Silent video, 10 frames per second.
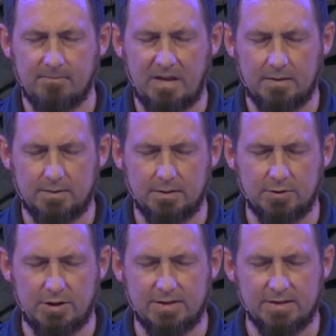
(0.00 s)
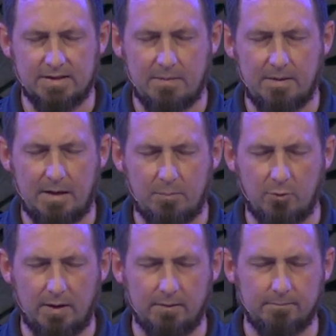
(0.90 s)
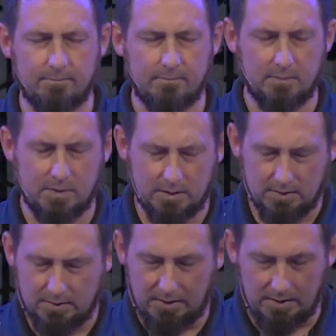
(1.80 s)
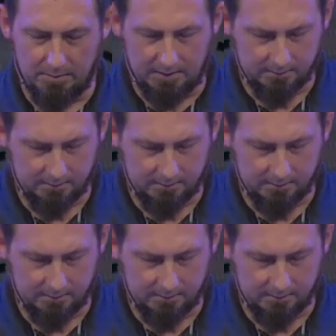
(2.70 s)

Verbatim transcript: It's in Jesus' name that I pray. Amen.